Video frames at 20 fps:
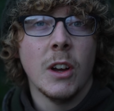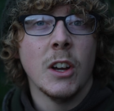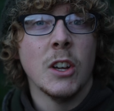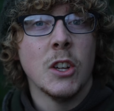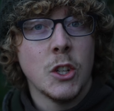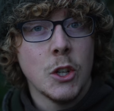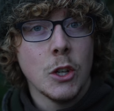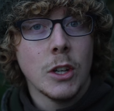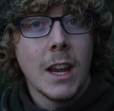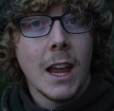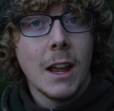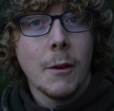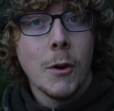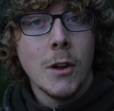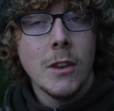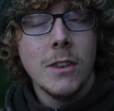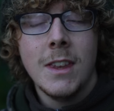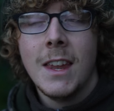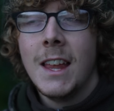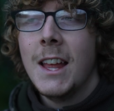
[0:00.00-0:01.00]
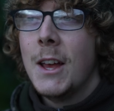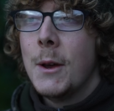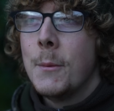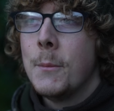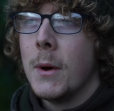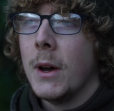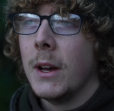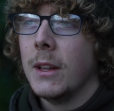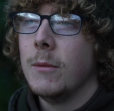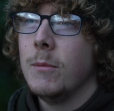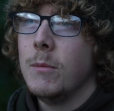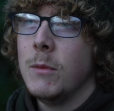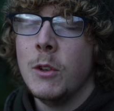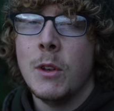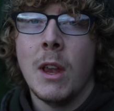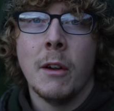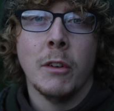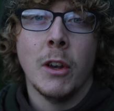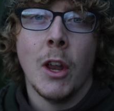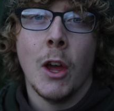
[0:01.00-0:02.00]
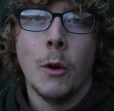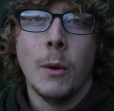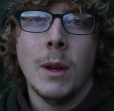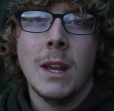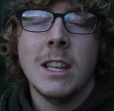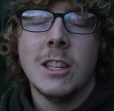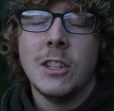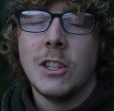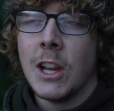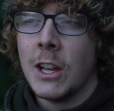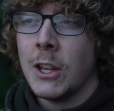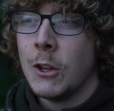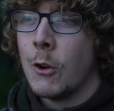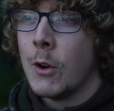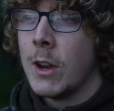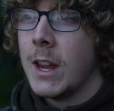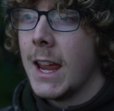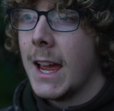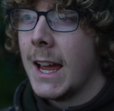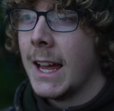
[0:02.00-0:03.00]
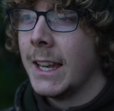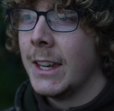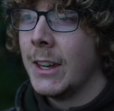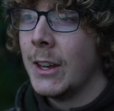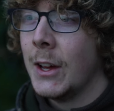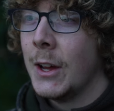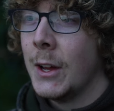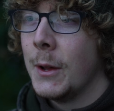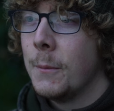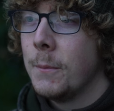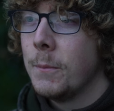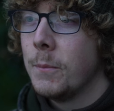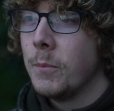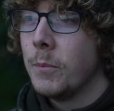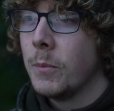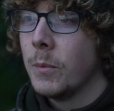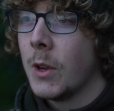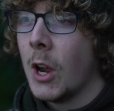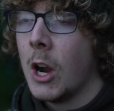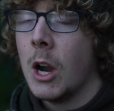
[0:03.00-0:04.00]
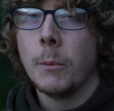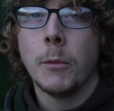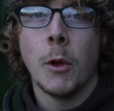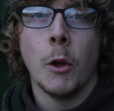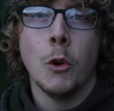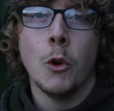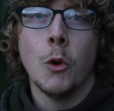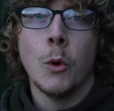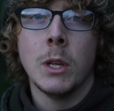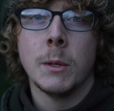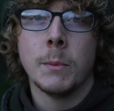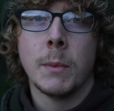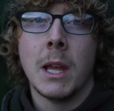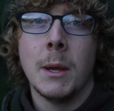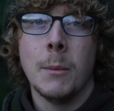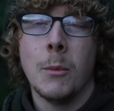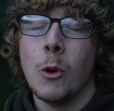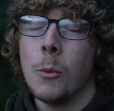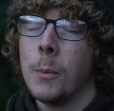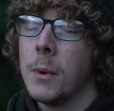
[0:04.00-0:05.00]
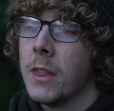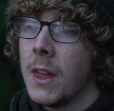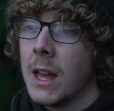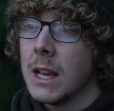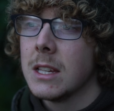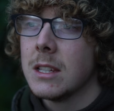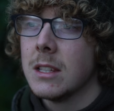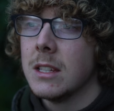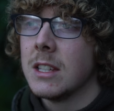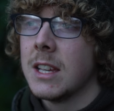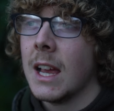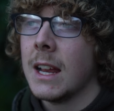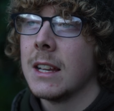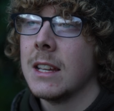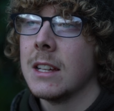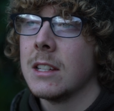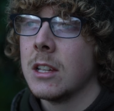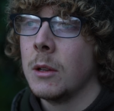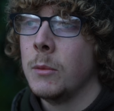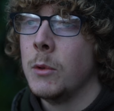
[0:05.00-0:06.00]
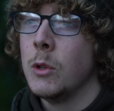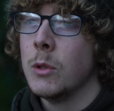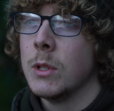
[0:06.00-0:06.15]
I should get one, but you never know, it is January and uh, carp don't always play ball, but that's the tactics I'm